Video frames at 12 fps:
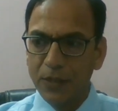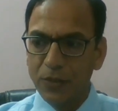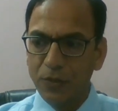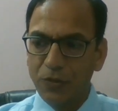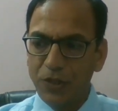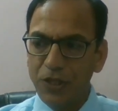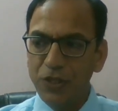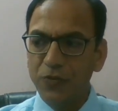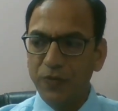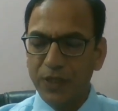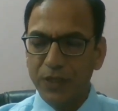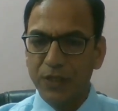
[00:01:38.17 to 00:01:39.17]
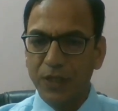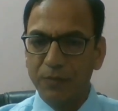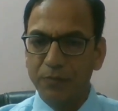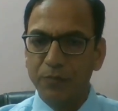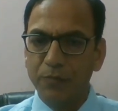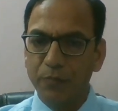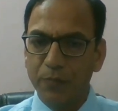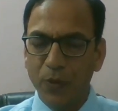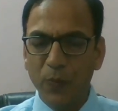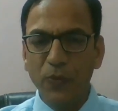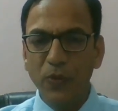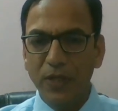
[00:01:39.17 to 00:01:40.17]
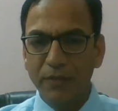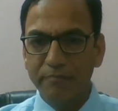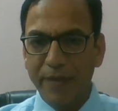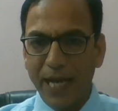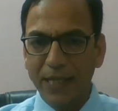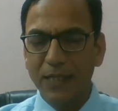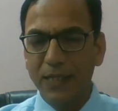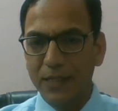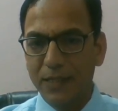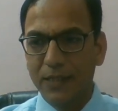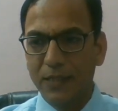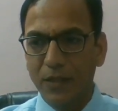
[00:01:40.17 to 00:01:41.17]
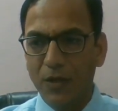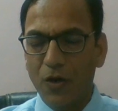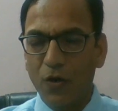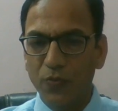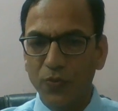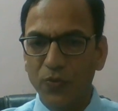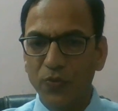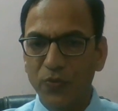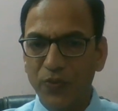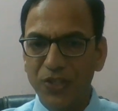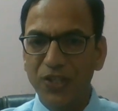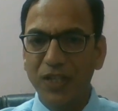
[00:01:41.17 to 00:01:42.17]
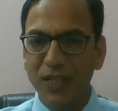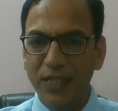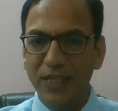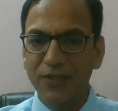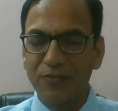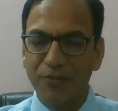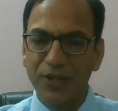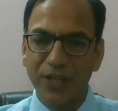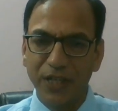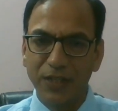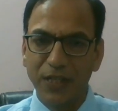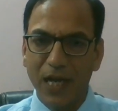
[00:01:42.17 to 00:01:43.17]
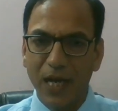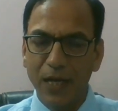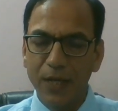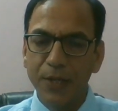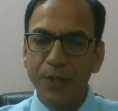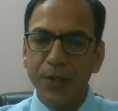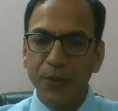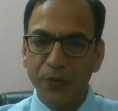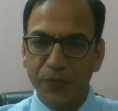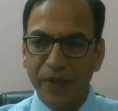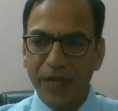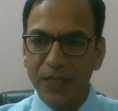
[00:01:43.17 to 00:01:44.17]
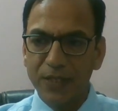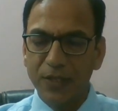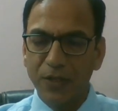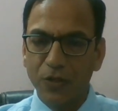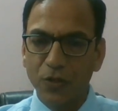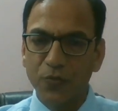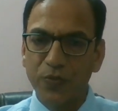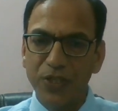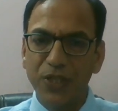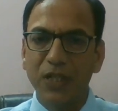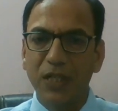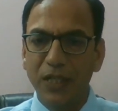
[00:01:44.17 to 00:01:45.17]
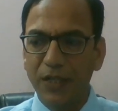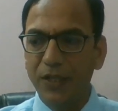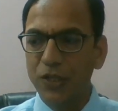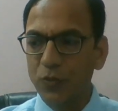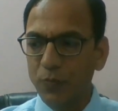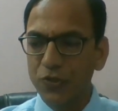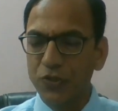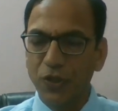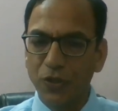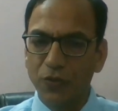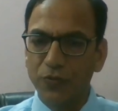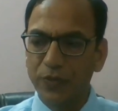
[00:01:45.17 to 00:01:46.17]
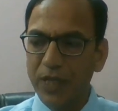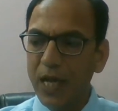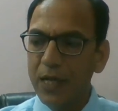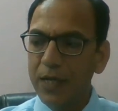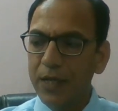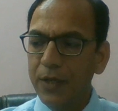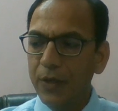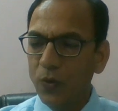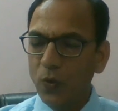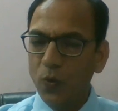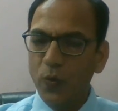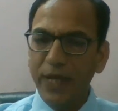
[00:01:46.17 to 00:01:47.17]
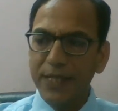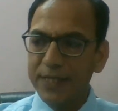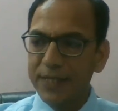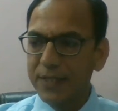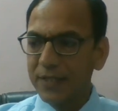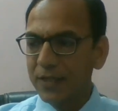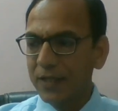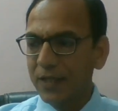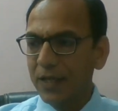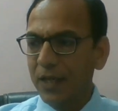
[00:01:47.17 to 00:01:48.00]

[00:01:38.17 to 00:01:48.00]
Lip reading: So these were some popular methods of physically treating the waste or physically disposing of the waste.